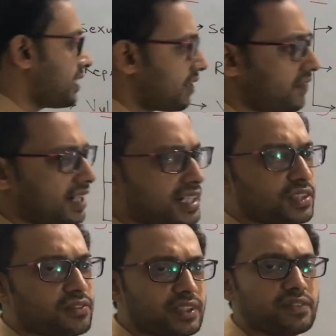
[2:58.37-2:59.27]
there are
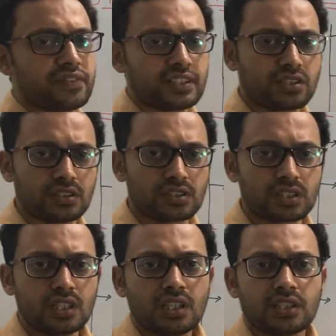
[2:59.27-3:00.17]
variety of the
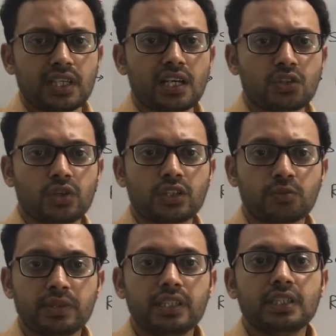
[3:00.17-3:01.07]
infections, they are going
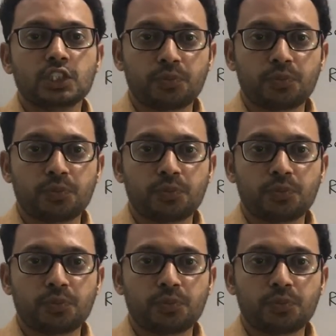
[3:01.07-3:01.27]
to be